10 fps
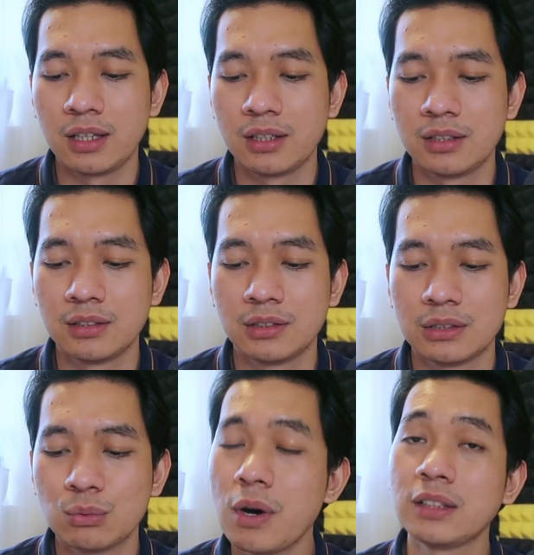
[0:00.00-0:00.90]
and
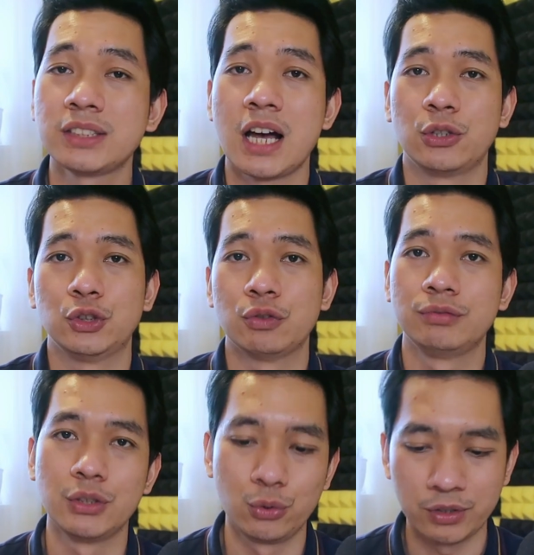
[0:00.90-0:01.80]
whilst out of
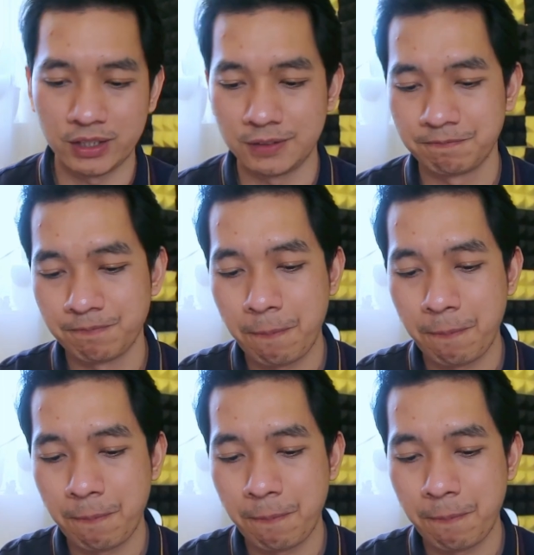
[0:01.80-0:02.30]
the UK.